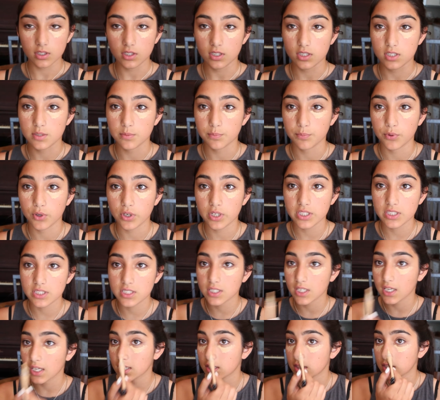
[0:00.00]
It's important
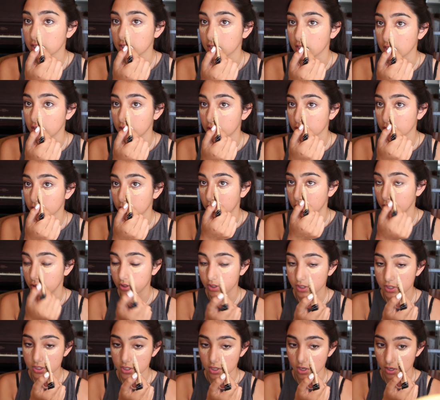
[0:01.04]
to get the inner
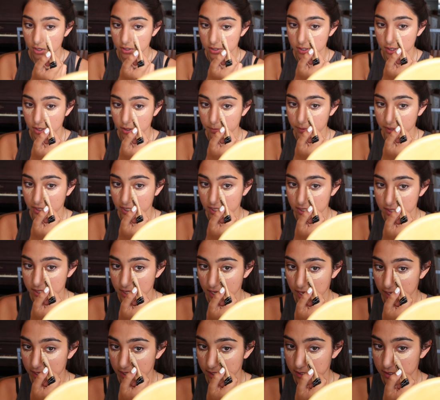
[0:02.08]
corners also because
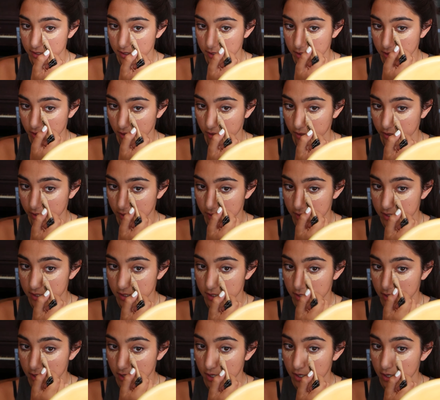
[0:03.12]
that is the
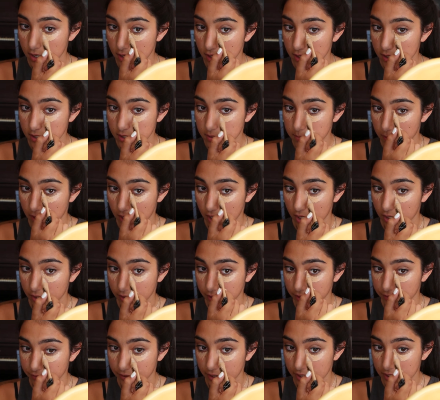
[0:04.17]
darkest spot
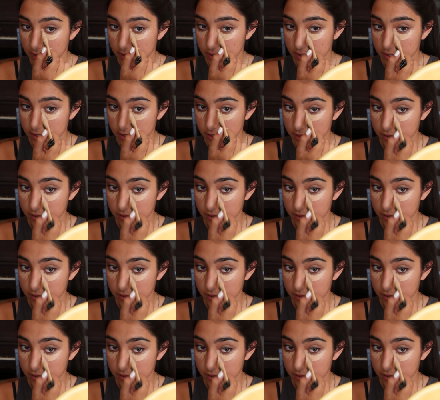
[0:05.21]
on your face.